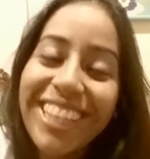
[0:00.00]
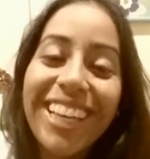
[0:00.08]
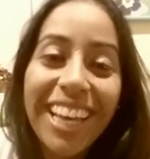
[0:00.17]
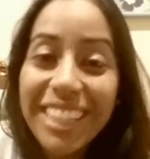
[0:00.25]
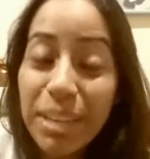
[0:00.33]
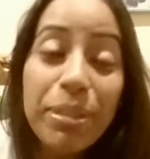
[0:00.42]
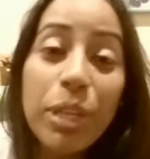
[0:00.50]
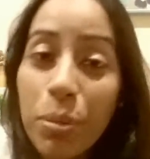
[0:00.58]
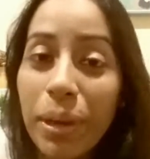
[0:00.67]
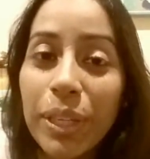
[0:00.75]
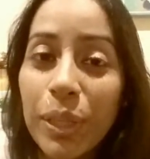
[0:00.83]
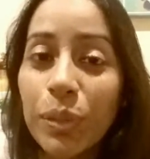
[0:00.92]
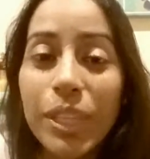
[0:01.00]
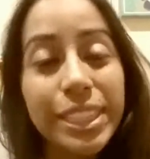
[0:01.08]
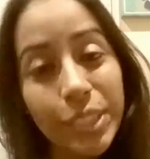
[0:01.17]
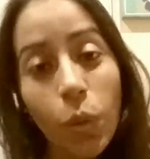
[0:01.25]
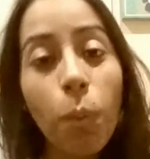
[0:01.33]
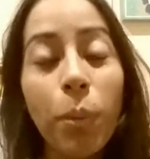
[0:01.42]
and let me know about you. That's the
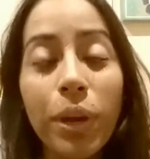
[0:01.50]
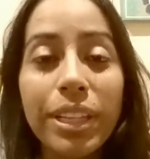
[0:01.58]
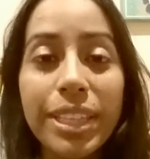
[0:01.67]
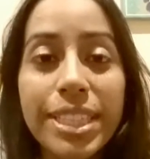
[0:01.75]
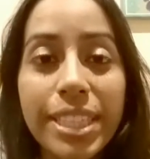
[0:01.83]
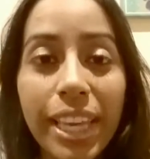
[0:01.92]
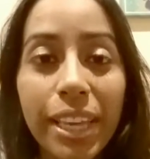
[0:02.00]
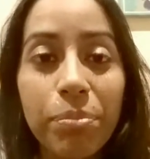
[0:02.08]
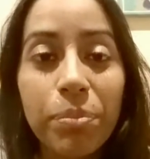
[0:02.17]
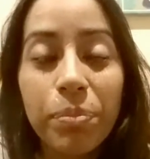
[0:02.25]
whole point of this game.